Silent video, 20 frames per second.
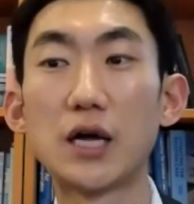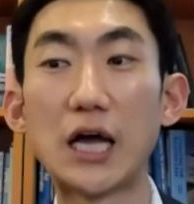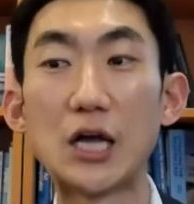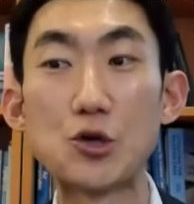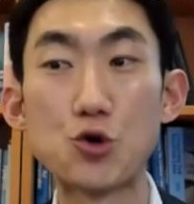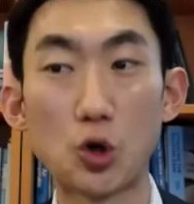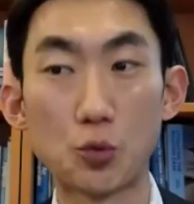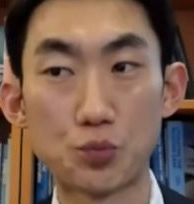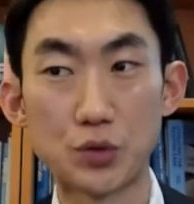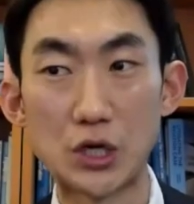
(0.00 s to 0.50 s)
at
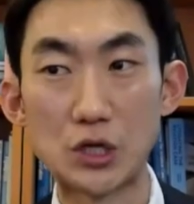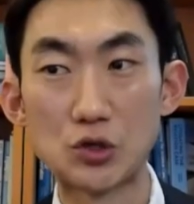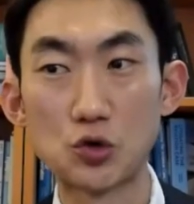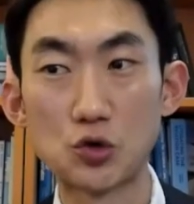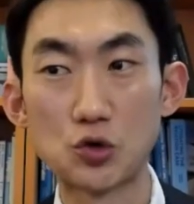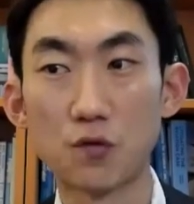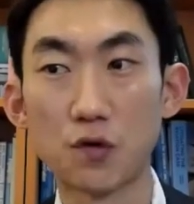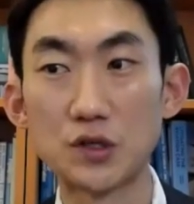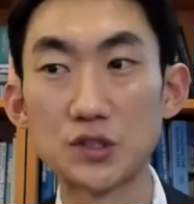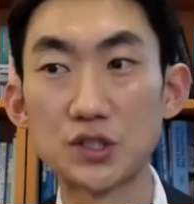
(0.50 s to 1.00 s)
European
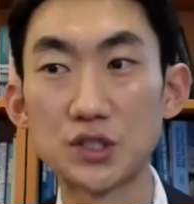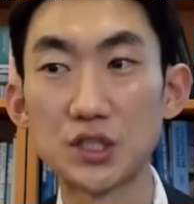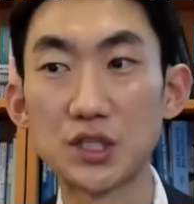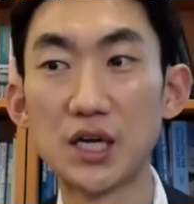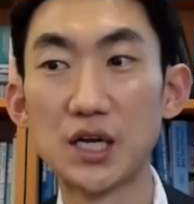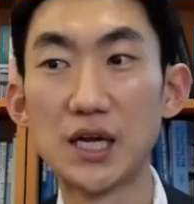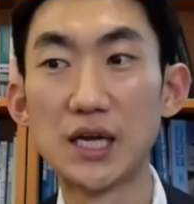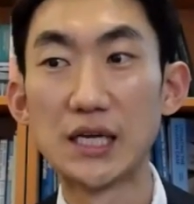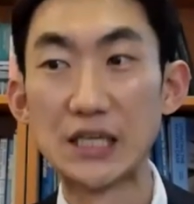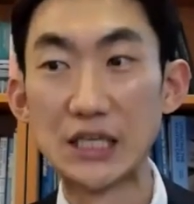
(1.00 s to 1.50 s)

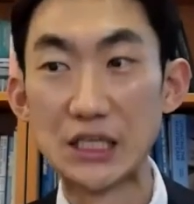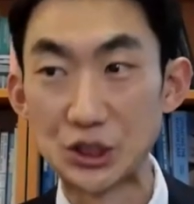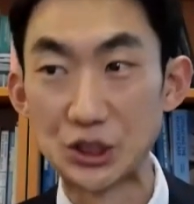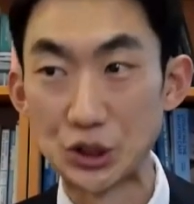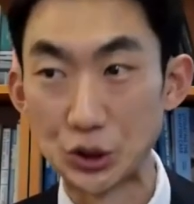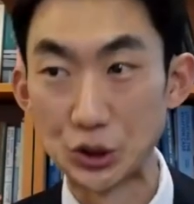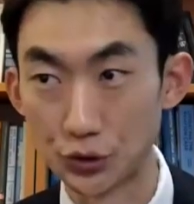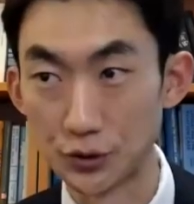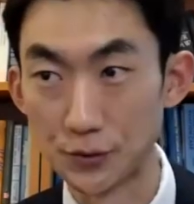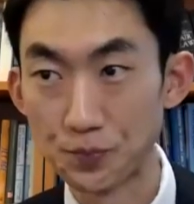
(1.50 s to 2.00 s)
University
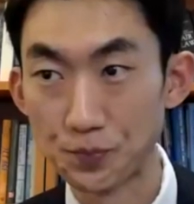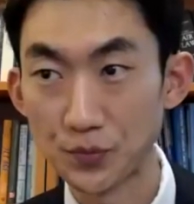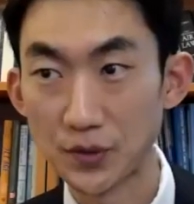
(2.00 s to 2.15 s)
Institute.